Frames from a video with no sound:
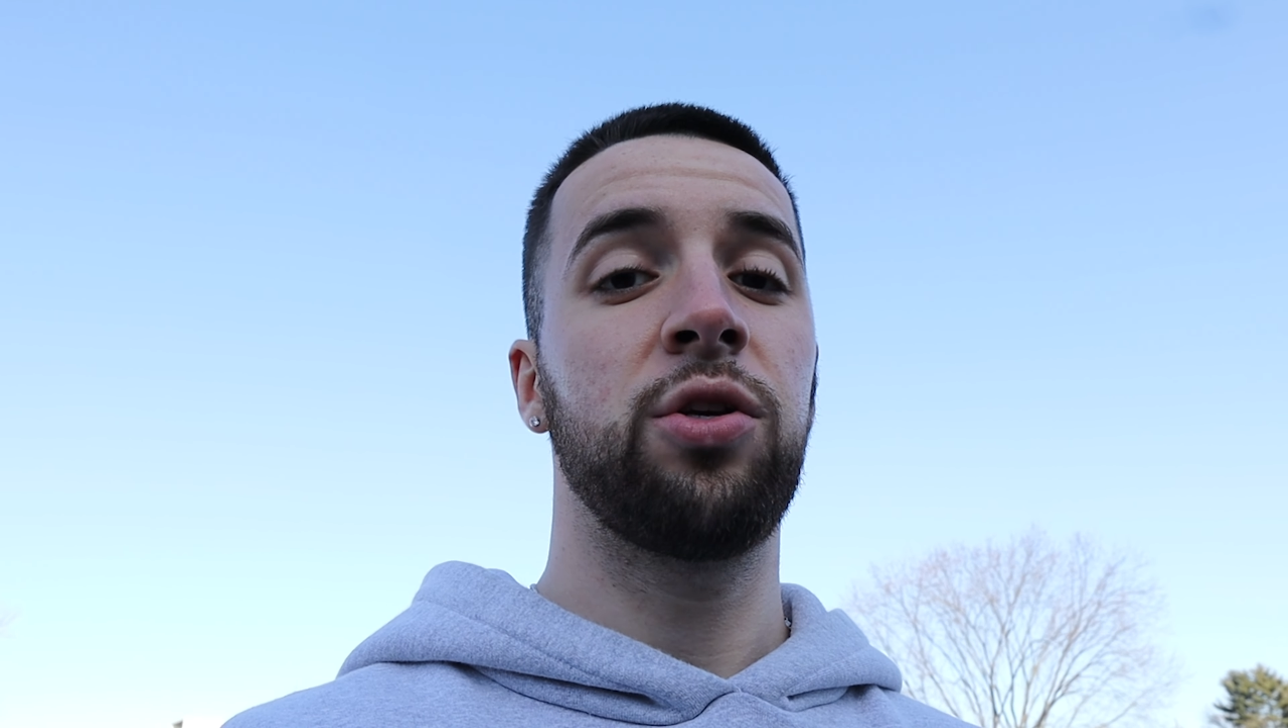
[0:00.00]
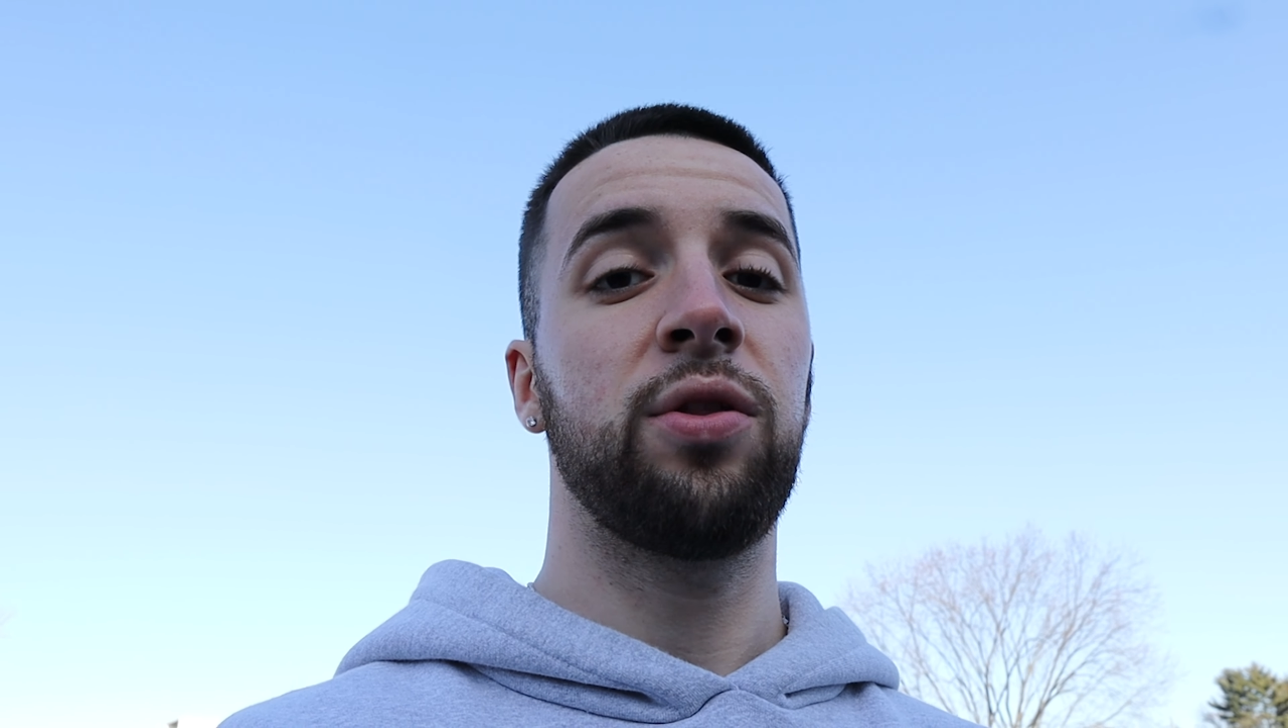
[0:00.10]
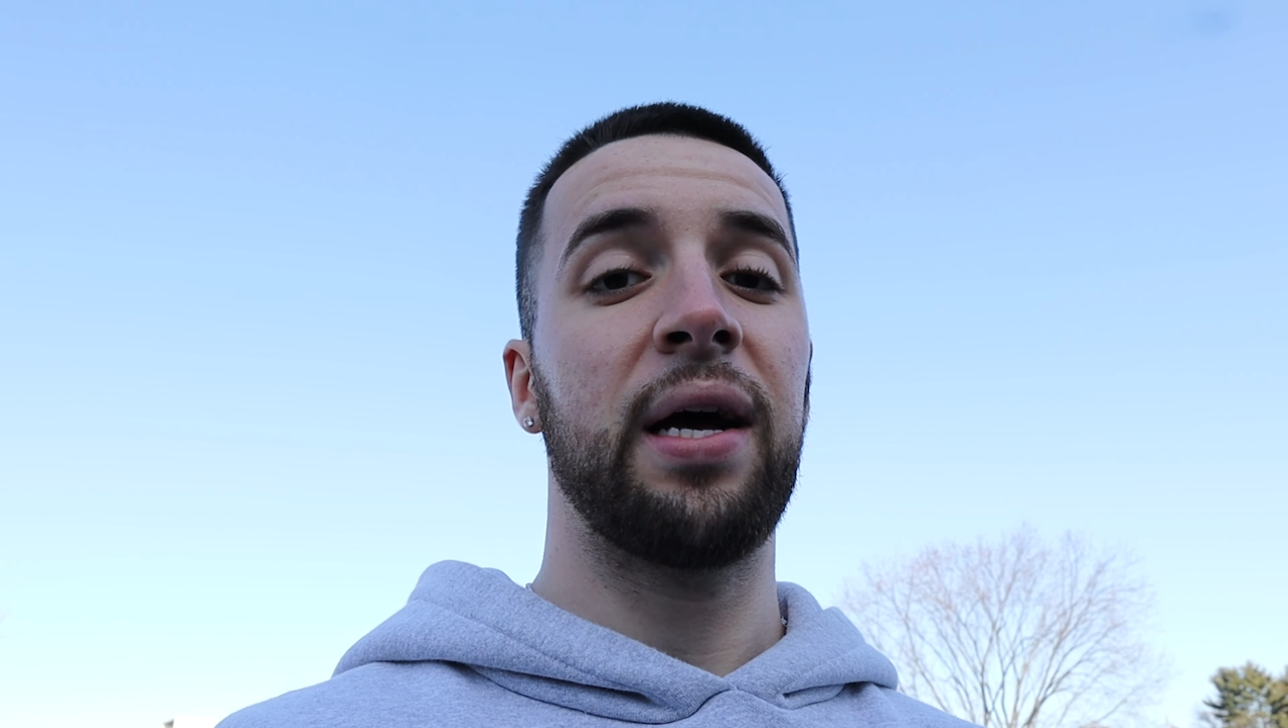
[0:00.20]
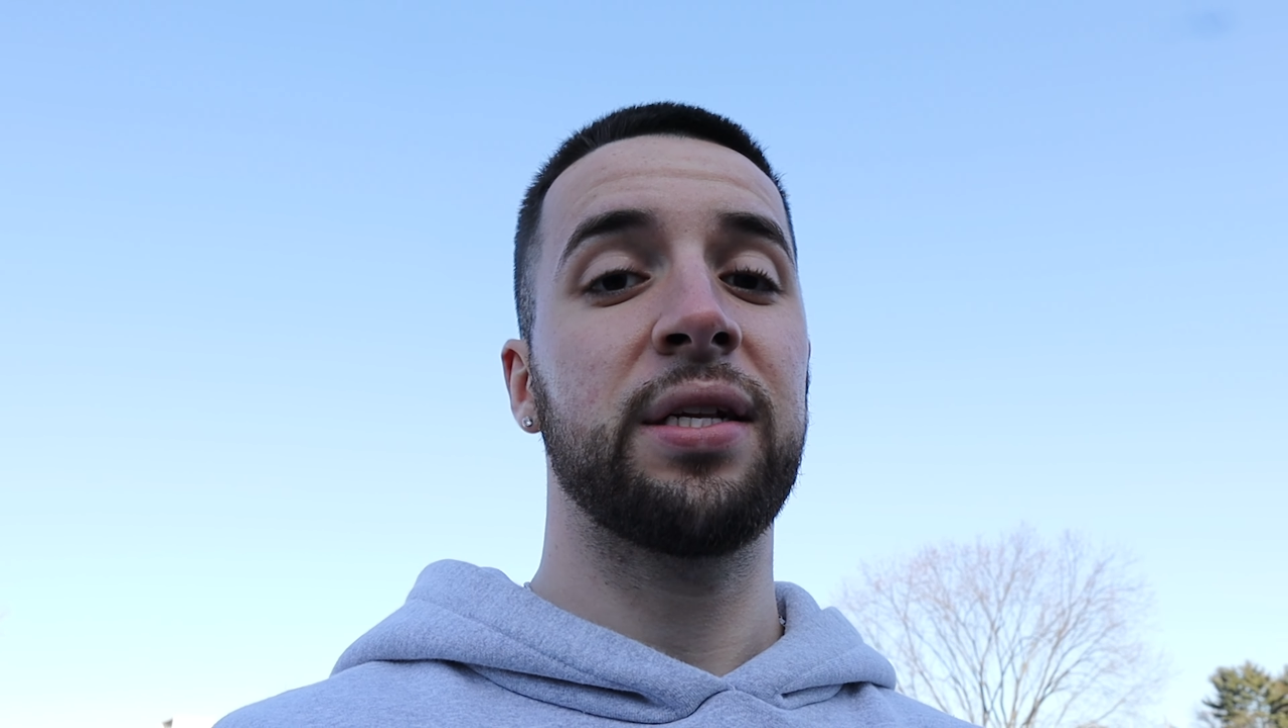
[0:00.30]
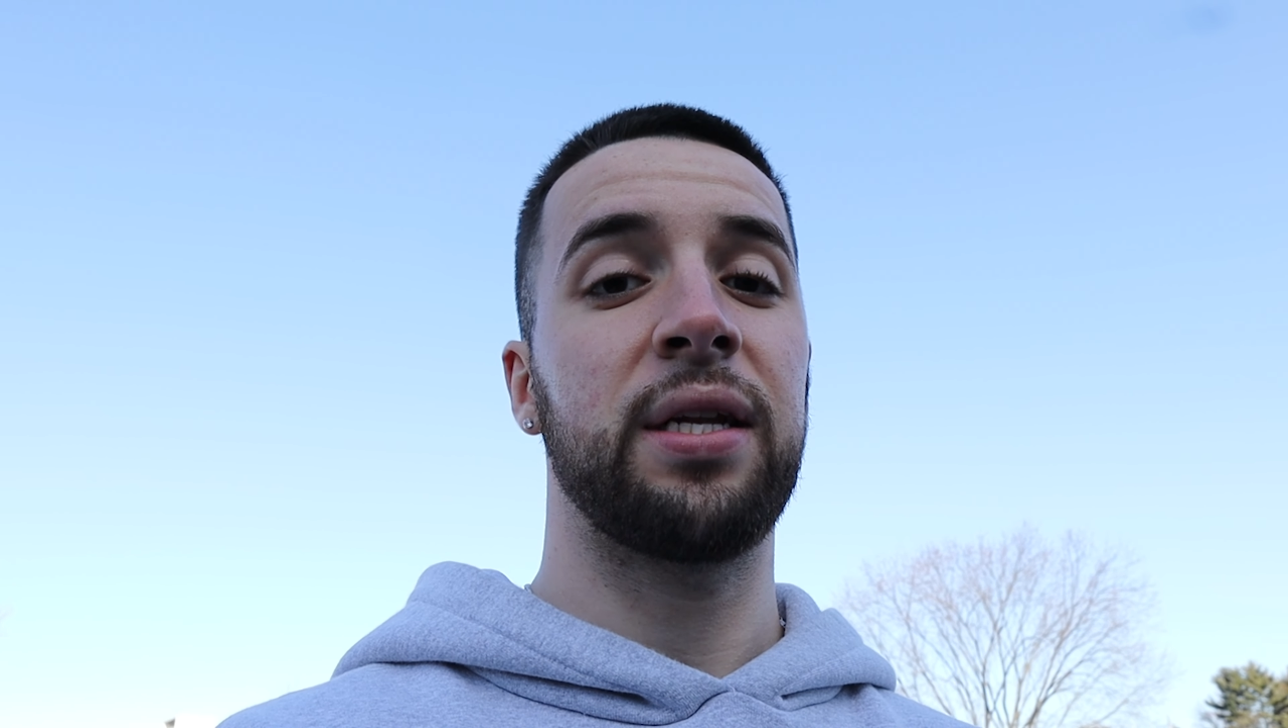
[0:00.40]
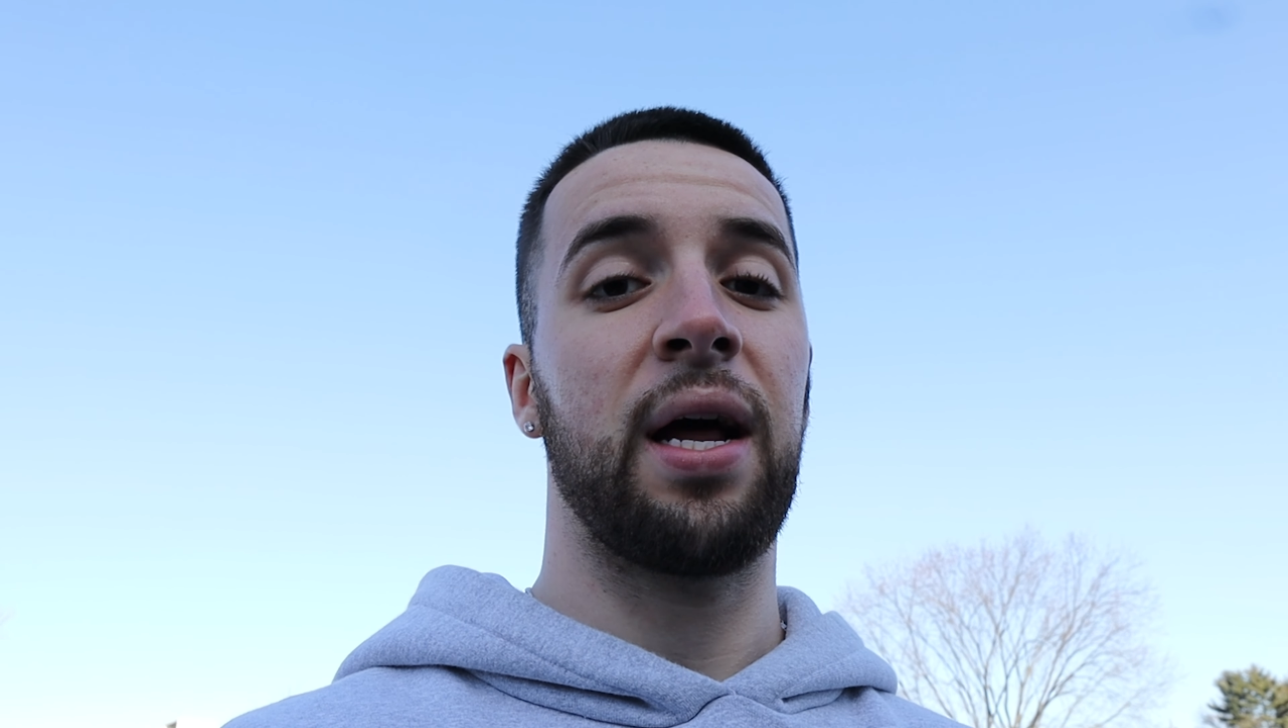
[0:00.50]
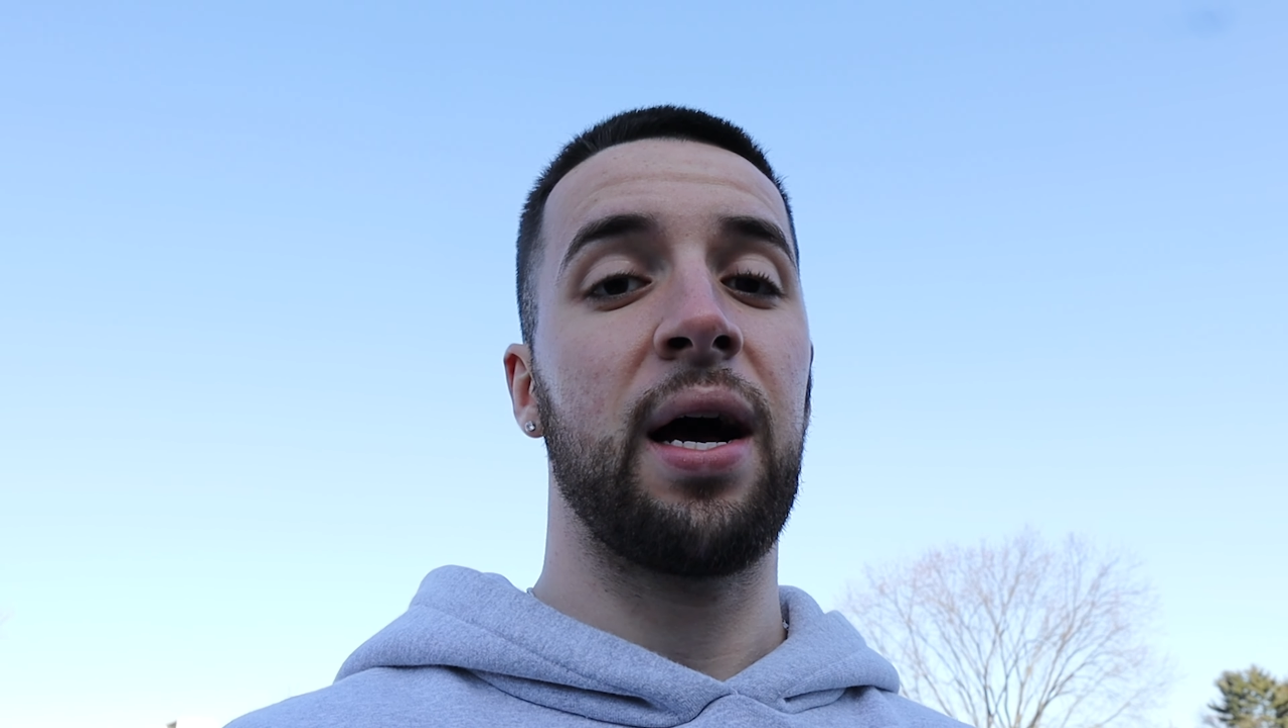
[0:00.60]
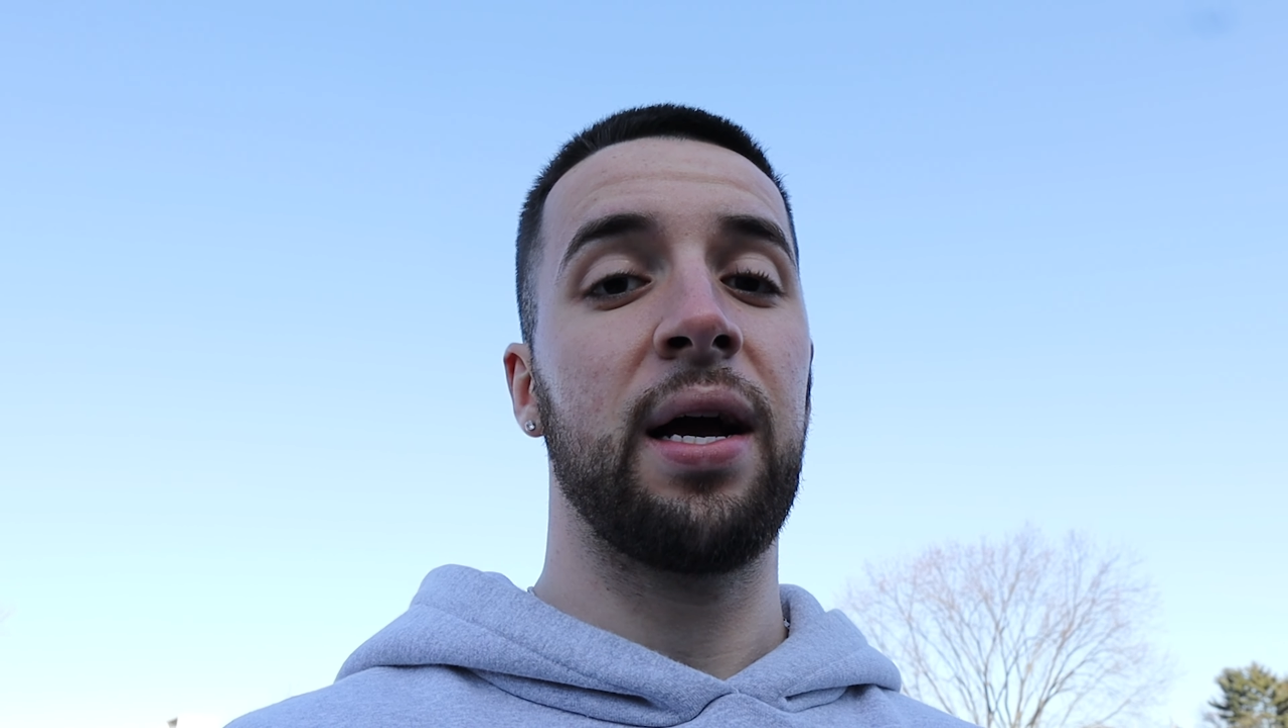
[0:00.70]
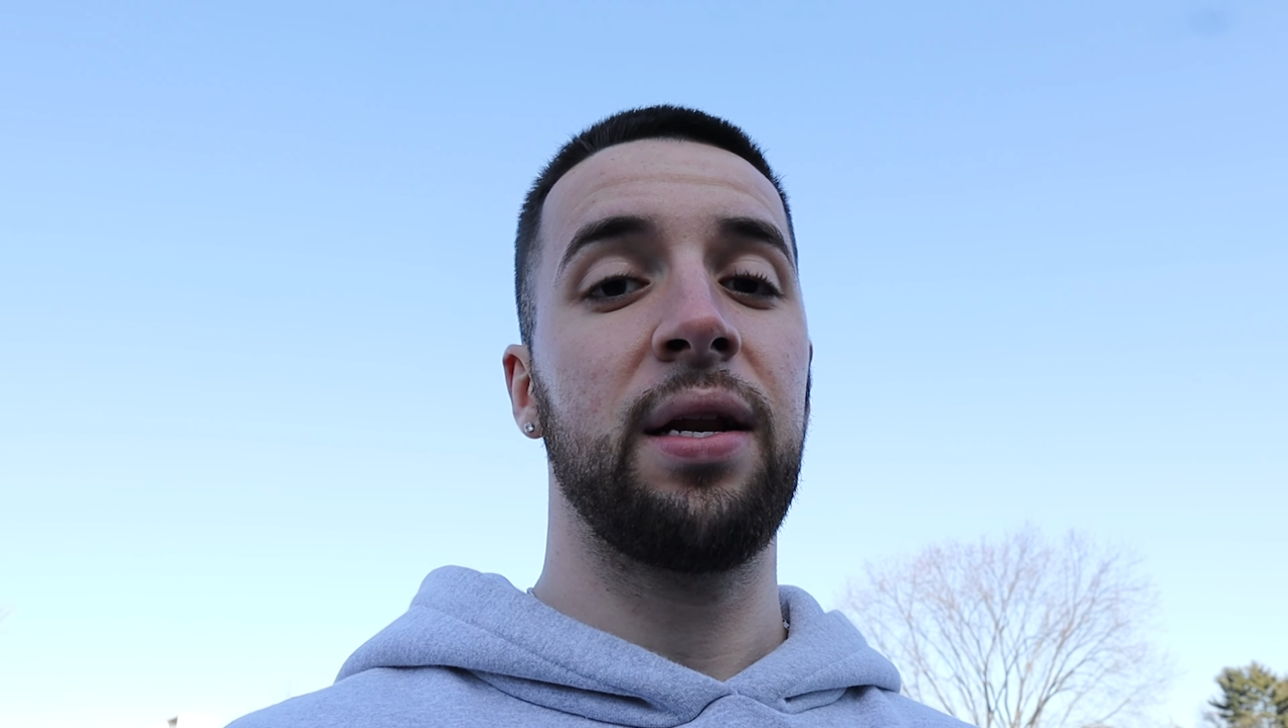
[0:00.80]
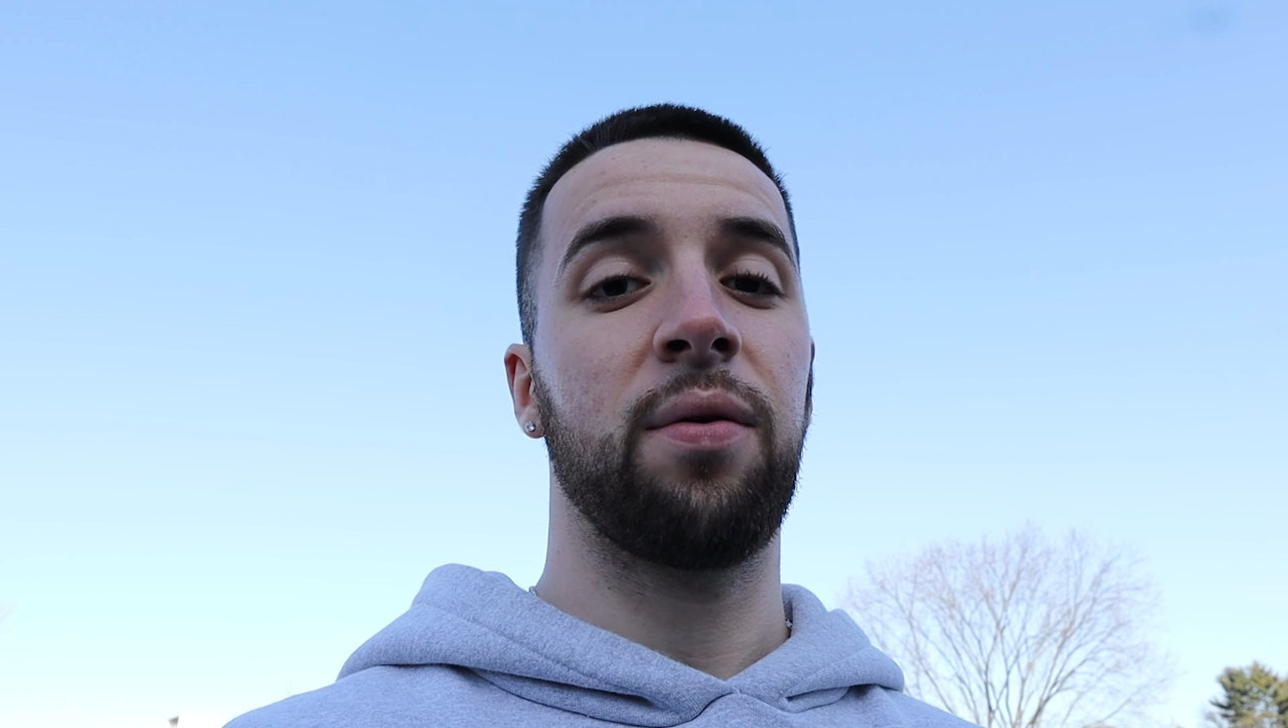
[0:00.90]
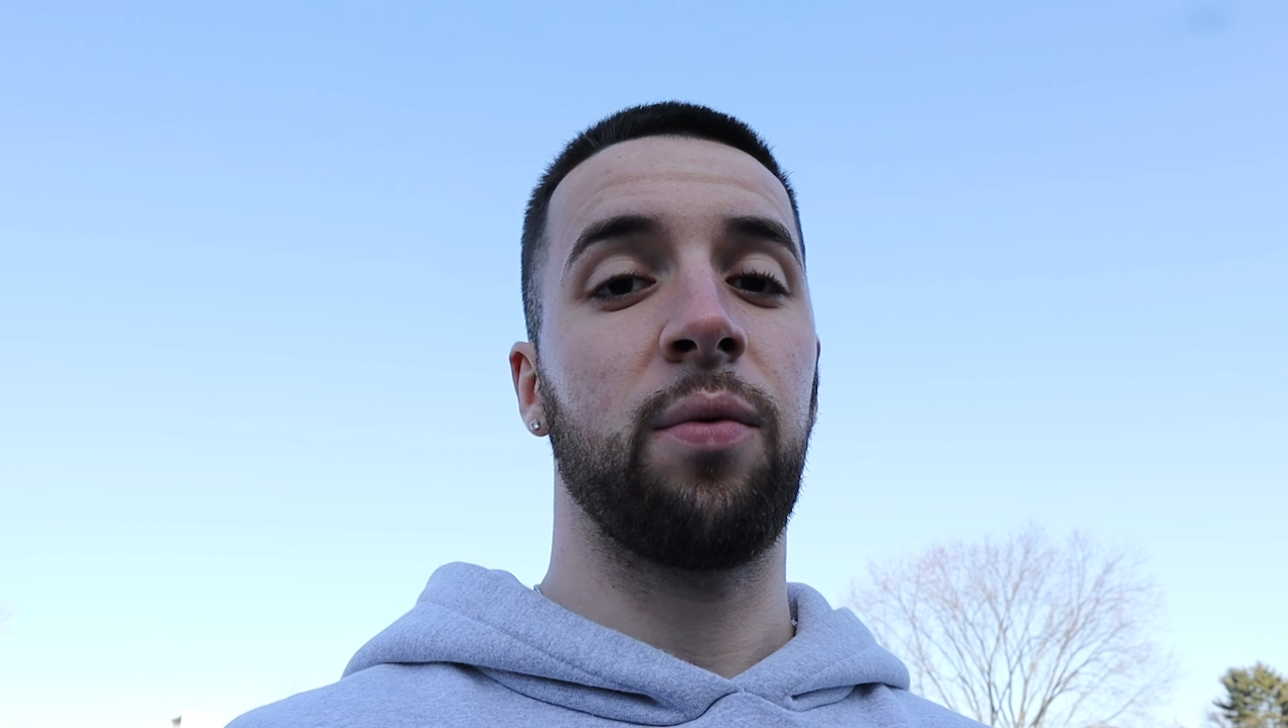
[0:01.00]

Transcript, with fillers: 2009,